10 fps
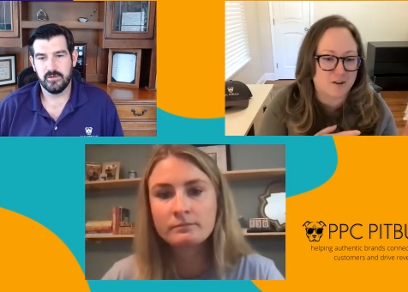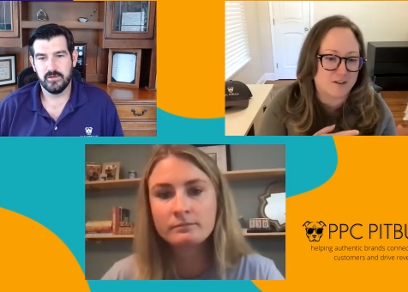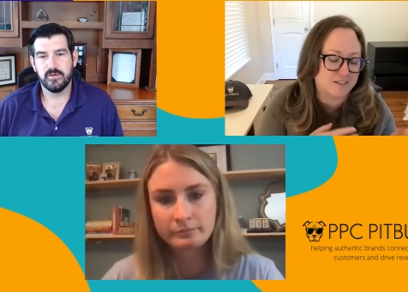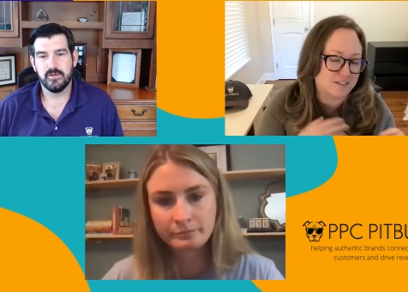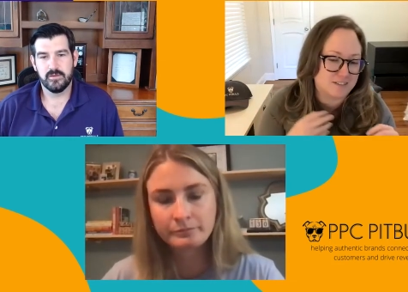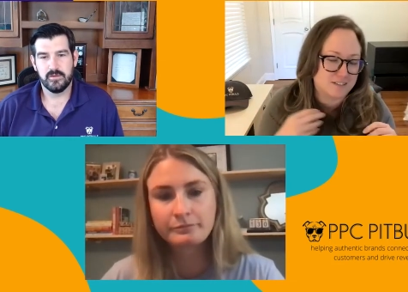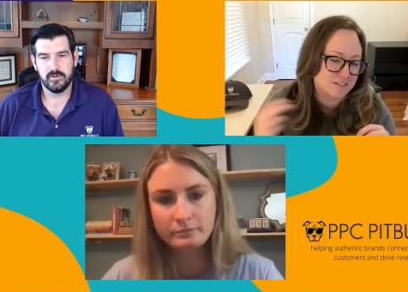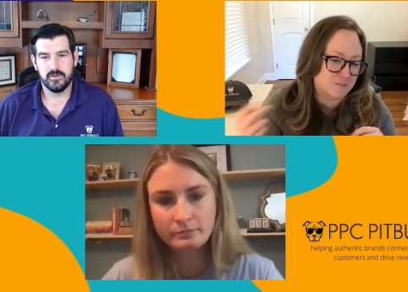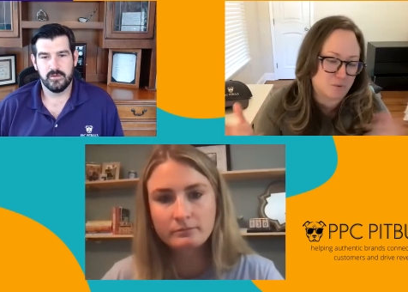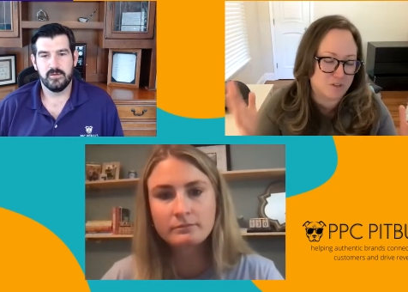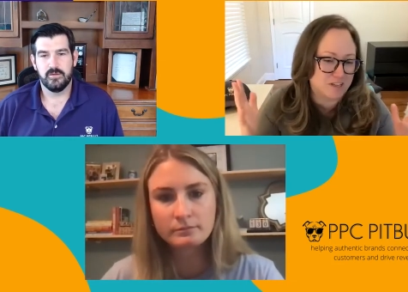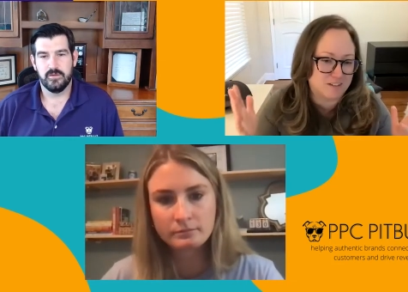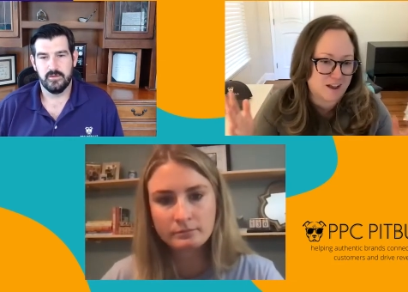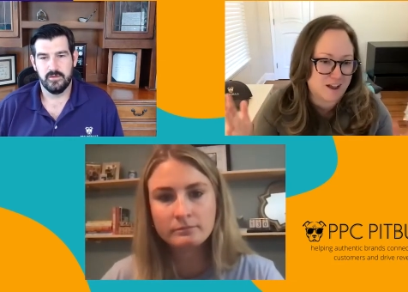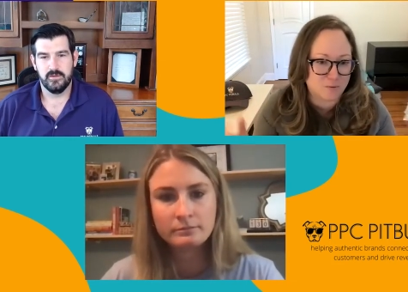Speaker 1: I think is brilliant.
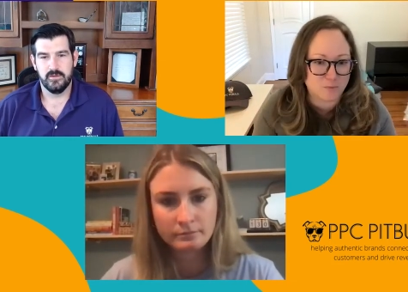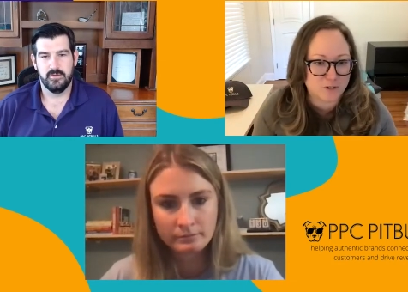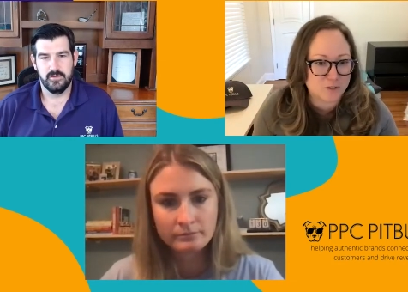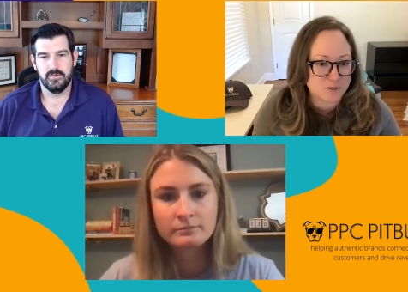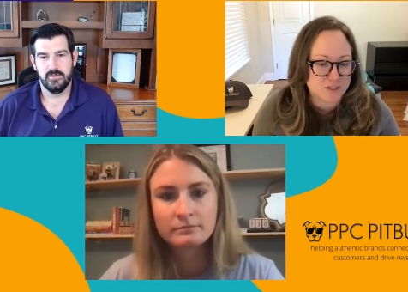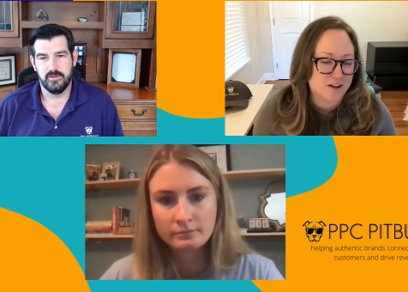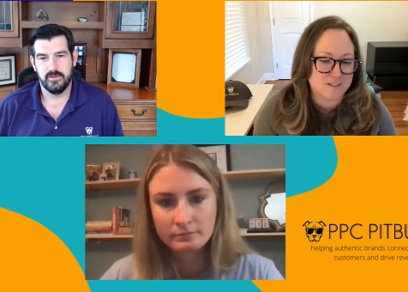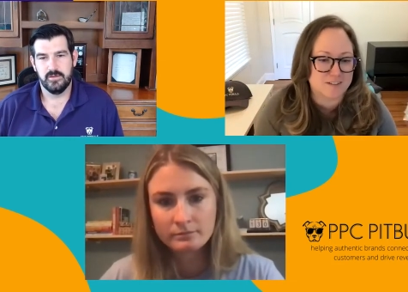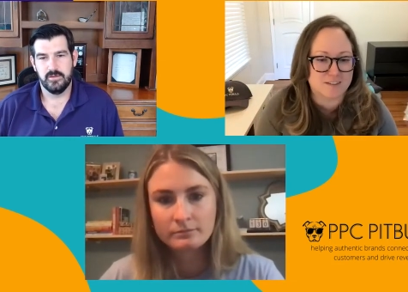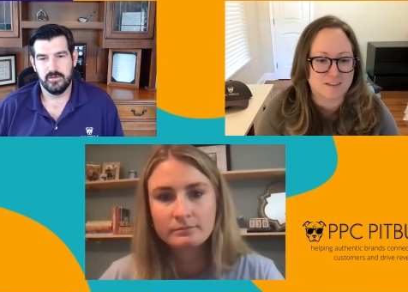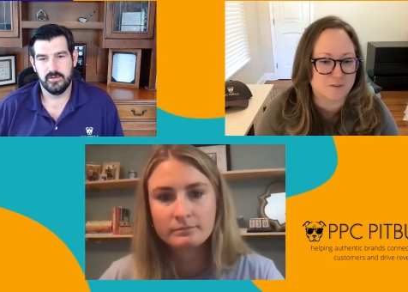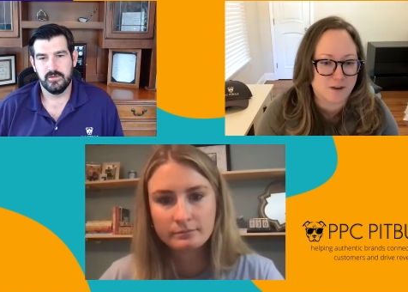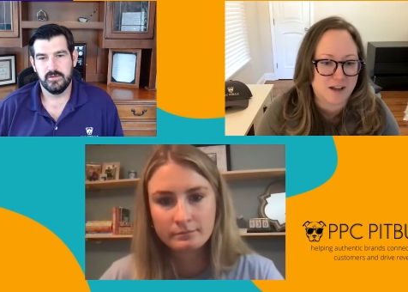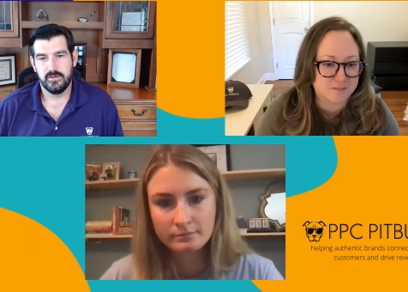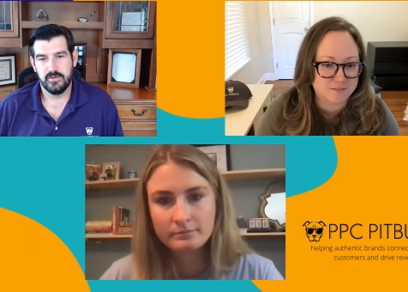Yeah, reuse the content that you
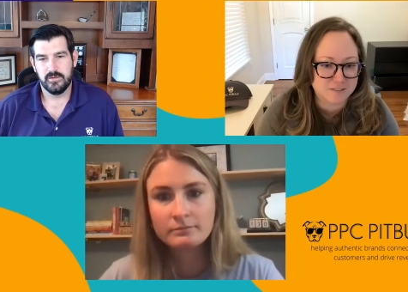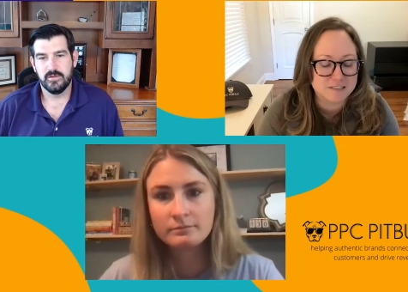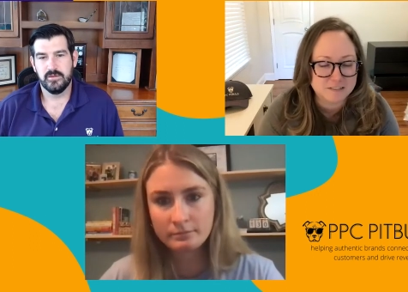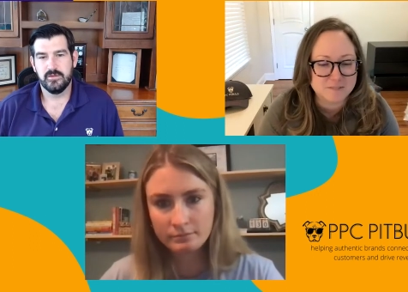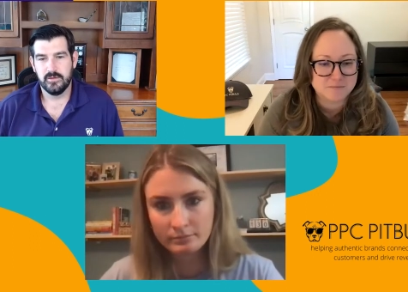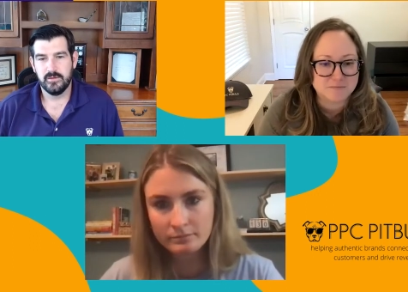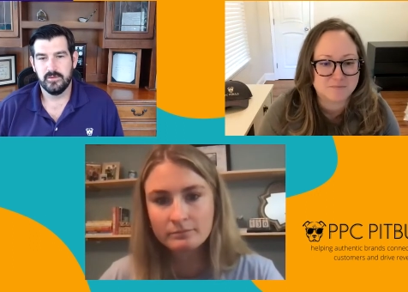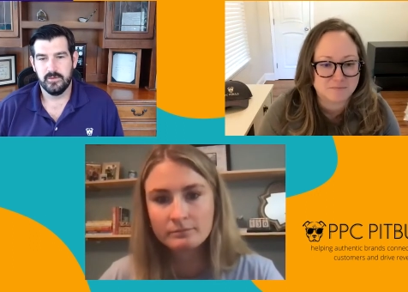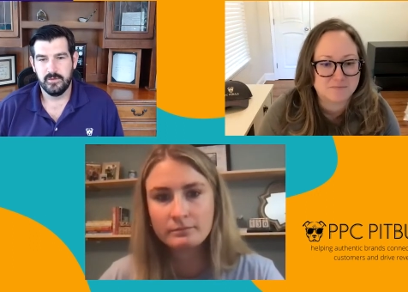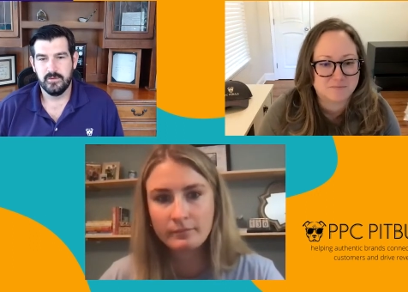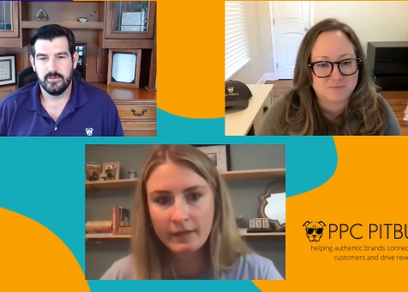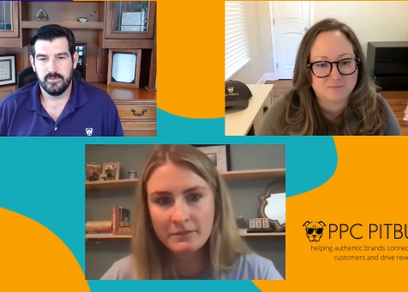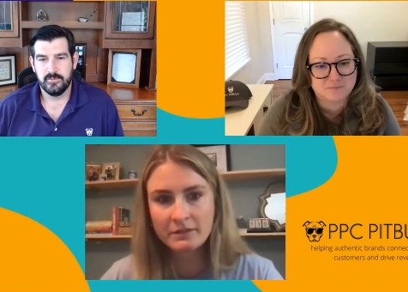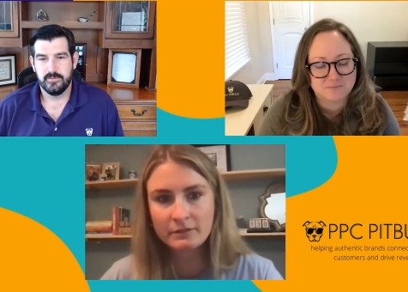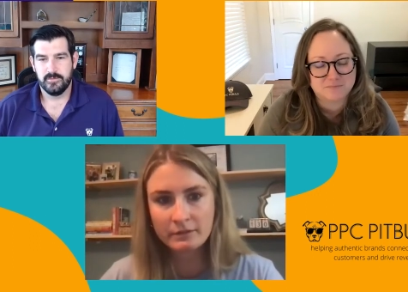have. Mm-hmm.
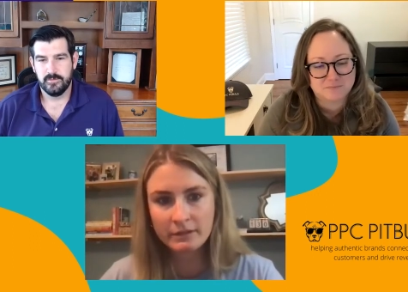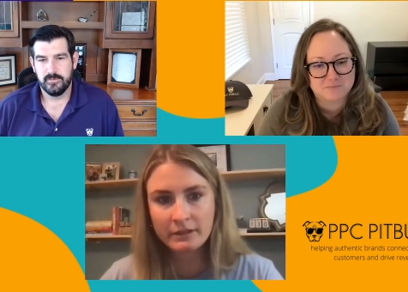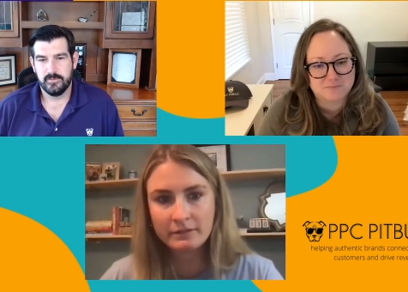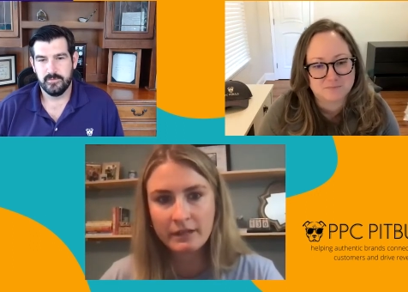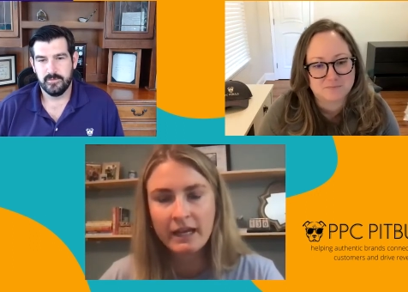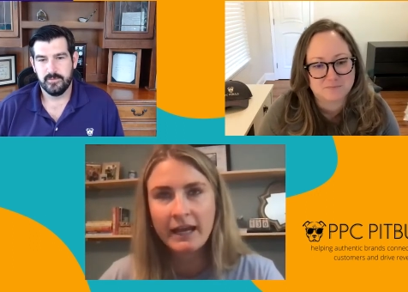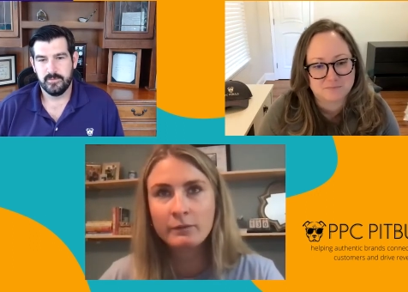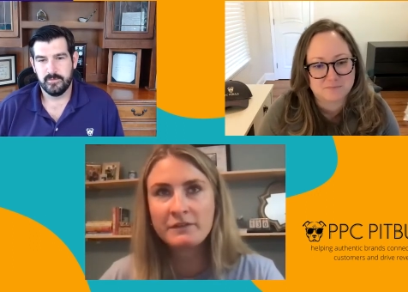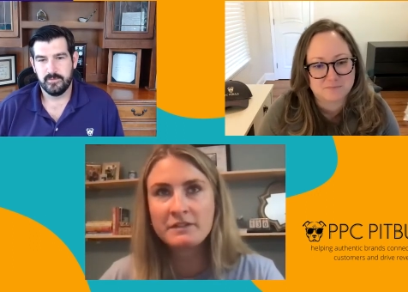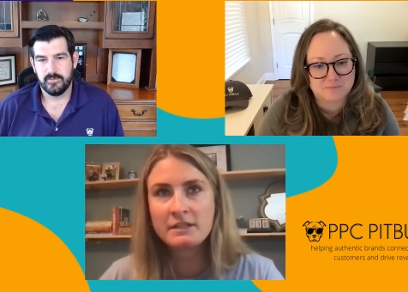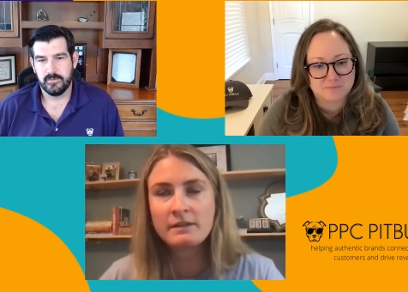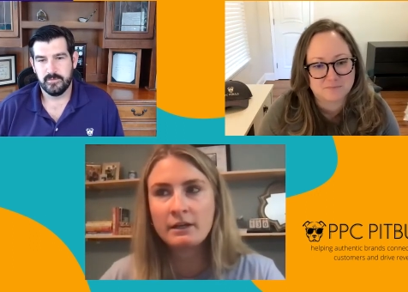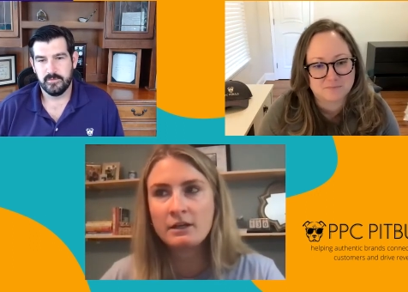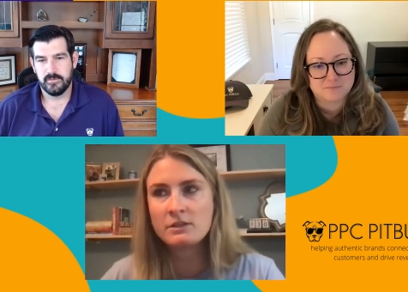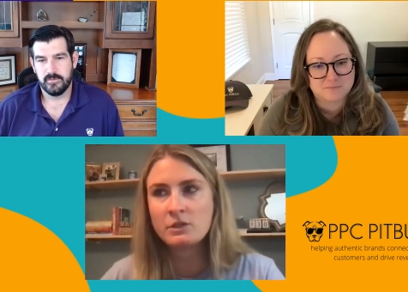
Speaker 2: Absolutely. And we've seen that
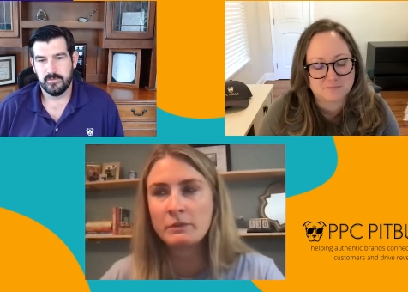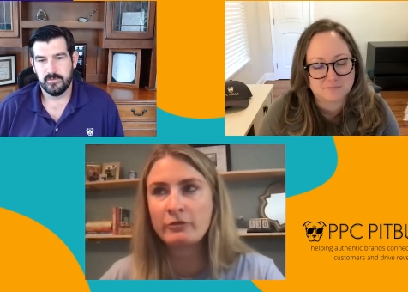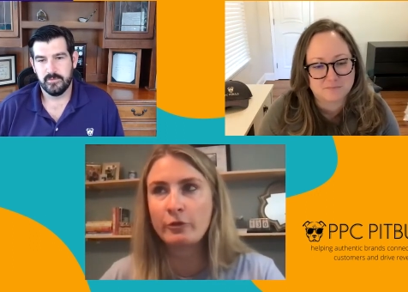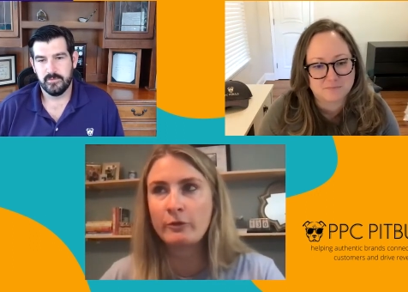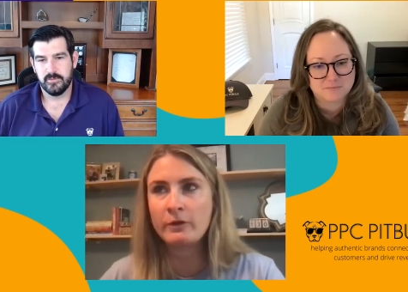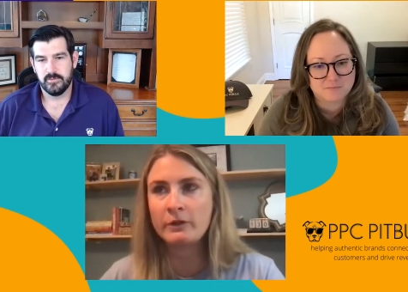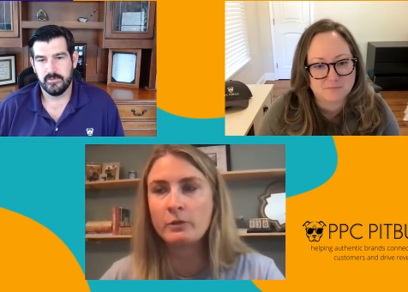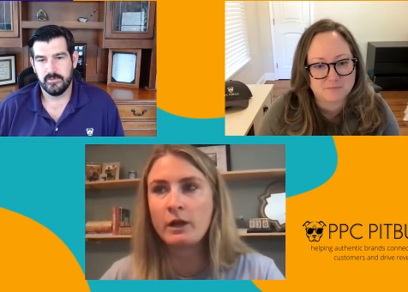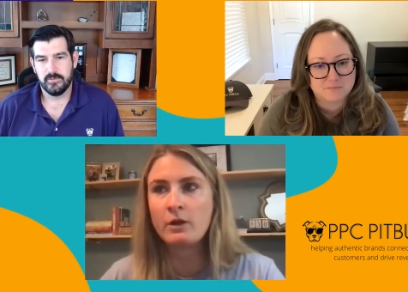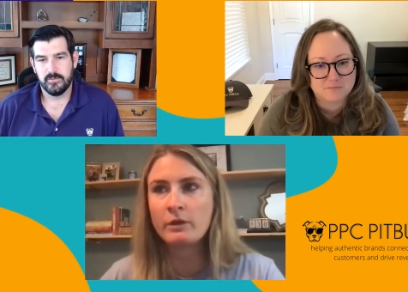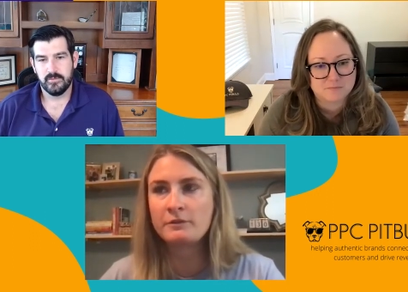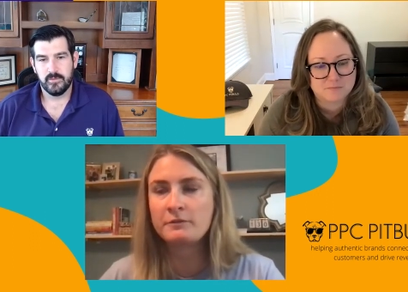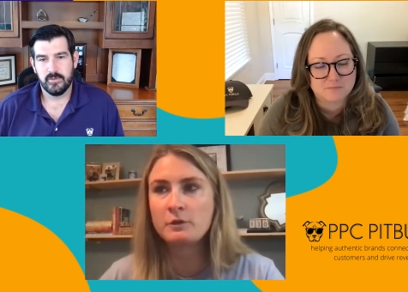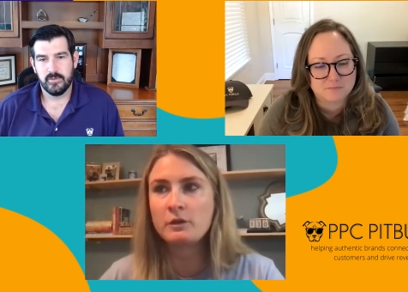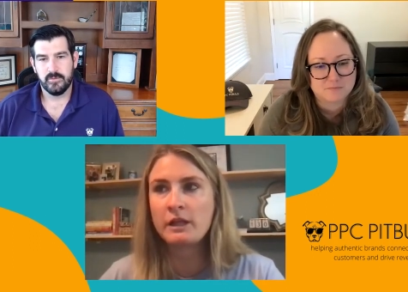also perform really well with a
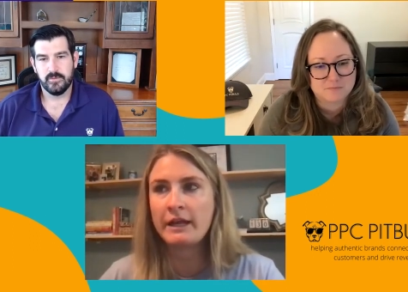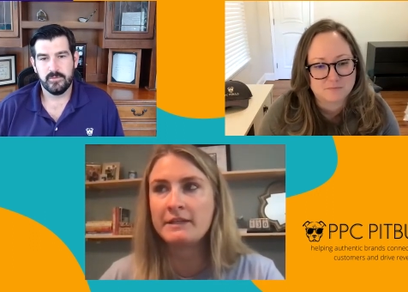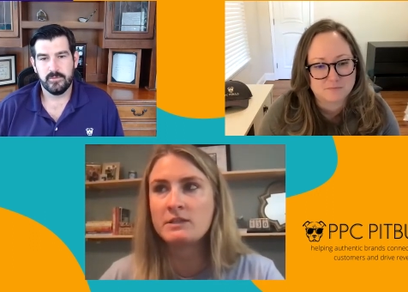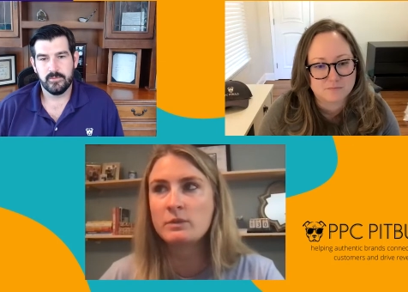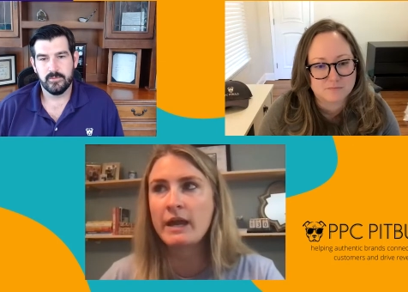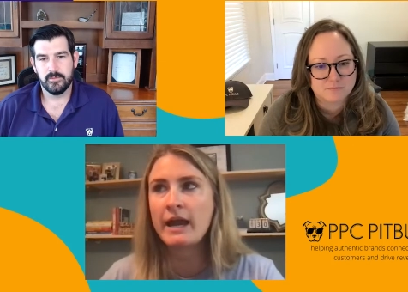few clients we